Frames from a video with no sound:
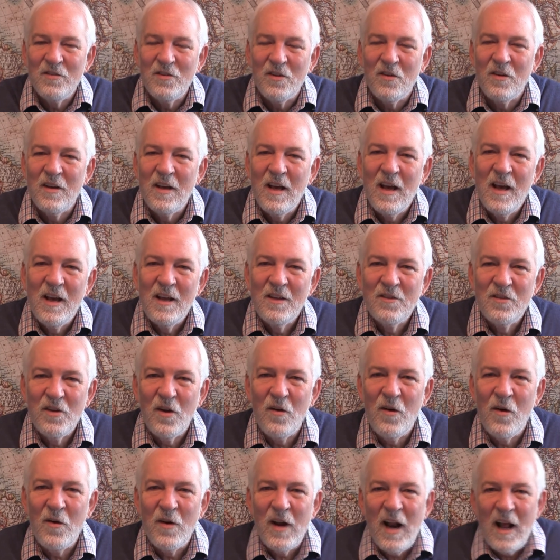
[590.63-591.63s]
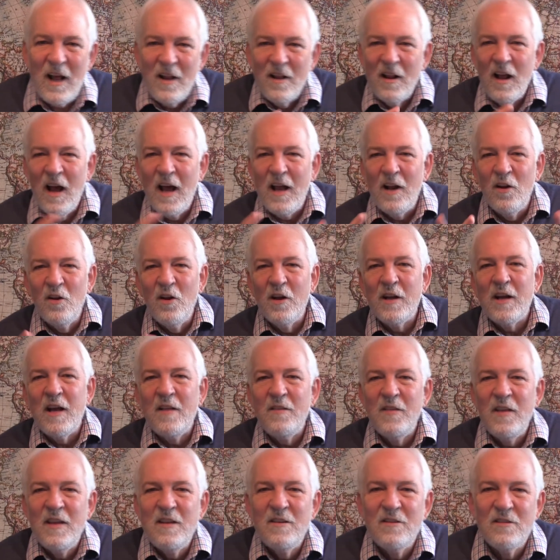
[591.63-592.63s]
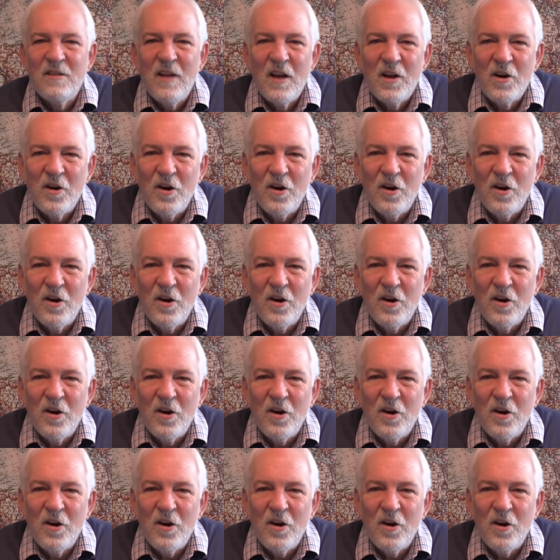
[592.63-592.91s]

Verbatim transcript: So when I look at these